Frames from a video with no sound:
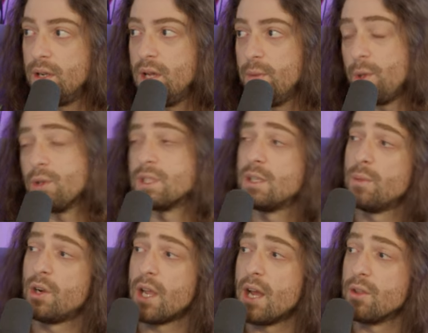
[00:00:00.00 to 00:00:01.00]
Hmm. Because
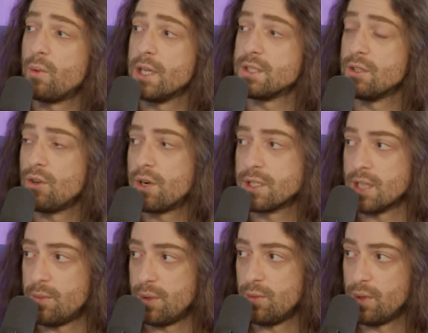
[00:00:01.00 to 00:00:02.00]
similarly, otherwise, in your
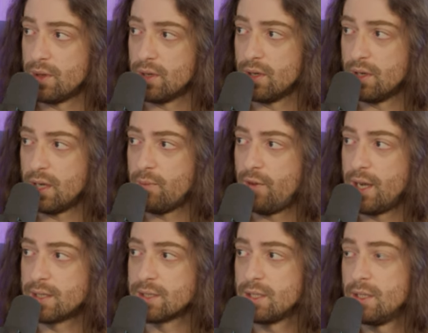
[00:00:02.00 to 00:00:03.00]
example with the
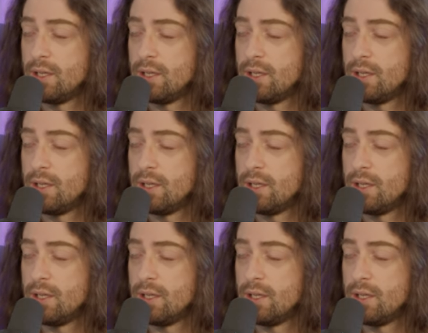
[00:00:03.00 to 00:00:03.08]
deepfakes,